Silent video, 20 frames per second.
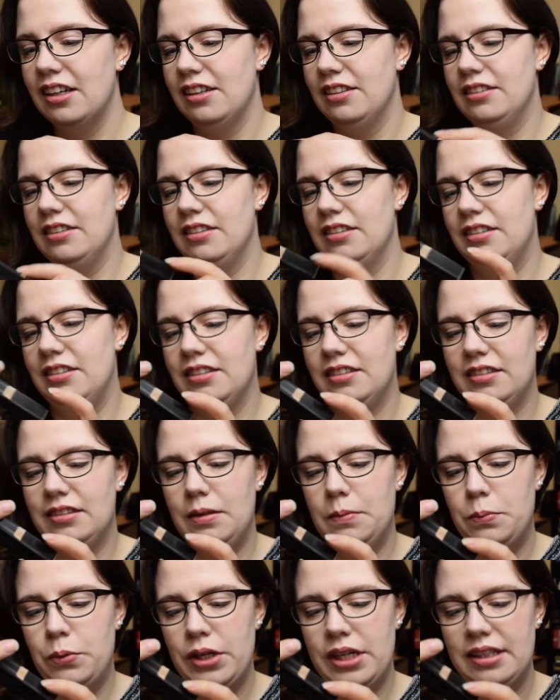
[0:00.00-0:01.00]
So this is a
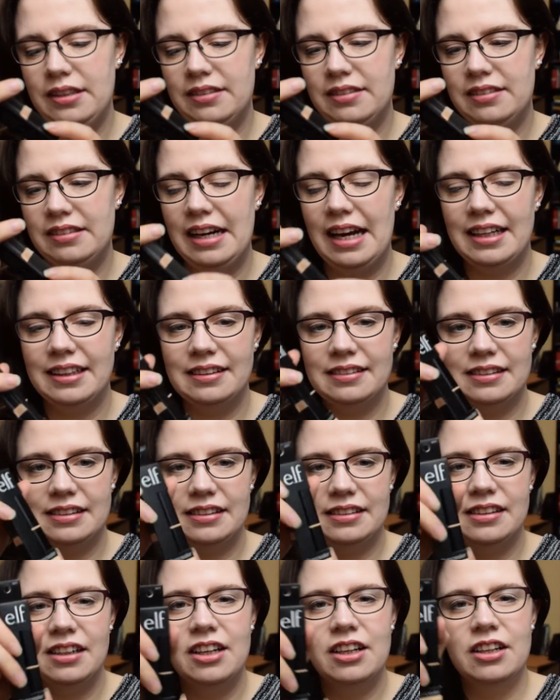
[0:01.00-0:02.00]
pretty
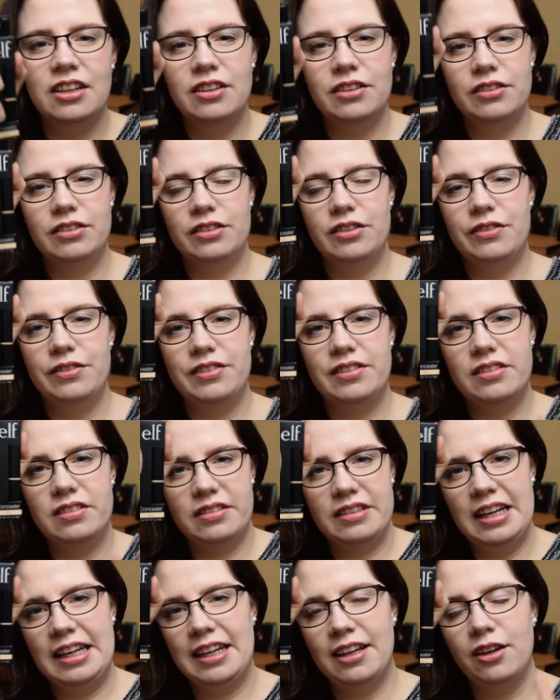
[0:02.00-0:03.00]
standard sort of
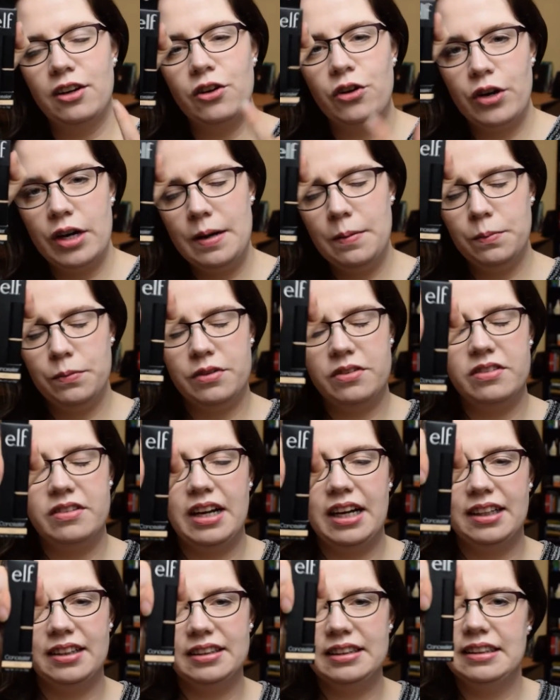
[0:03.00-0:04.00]
stick cream
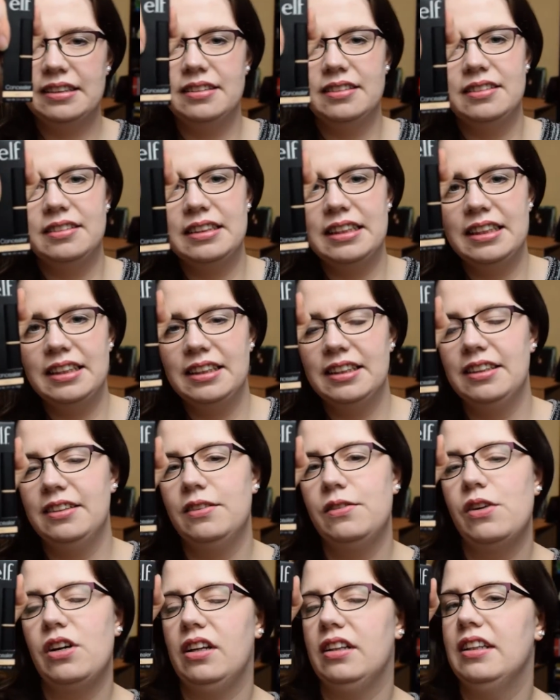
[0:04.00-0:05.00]
style concealer
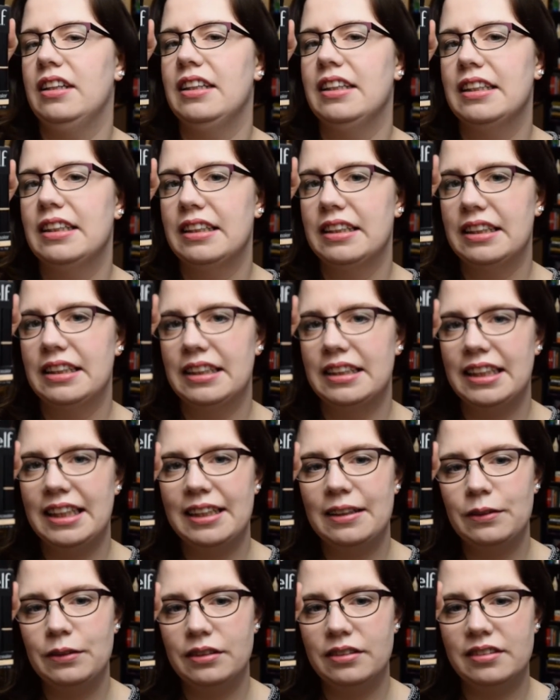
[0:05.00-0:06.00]
rather than the
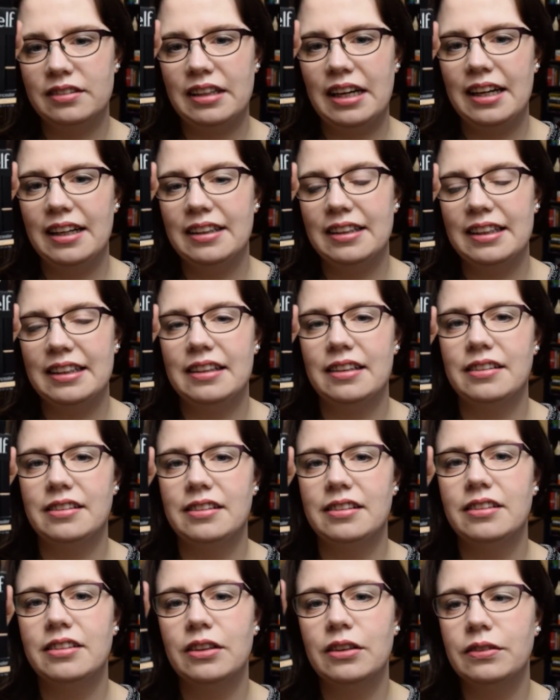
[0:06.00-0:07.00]
liquid style that has
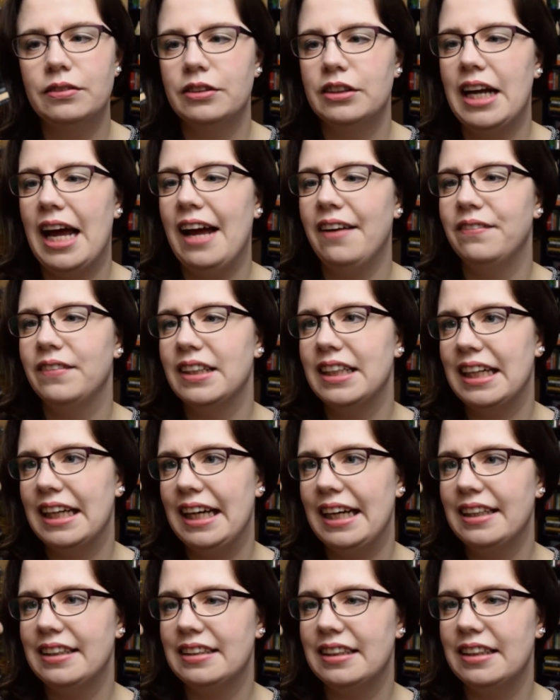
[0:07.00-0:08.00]
the doe foot
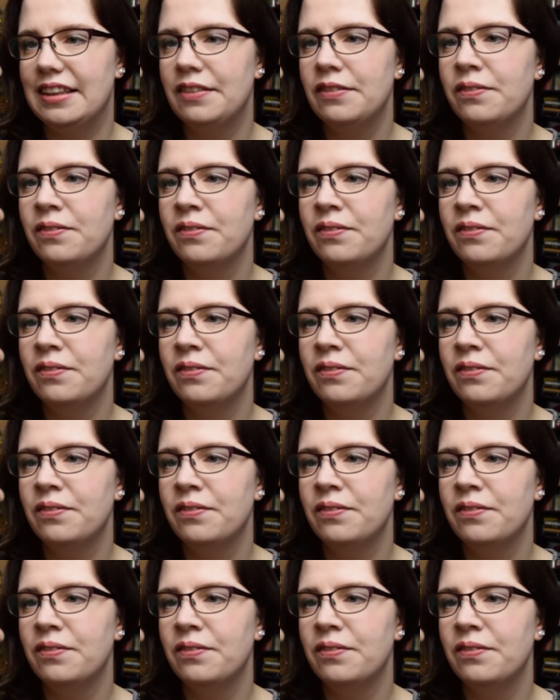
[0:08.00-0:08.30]
applicator.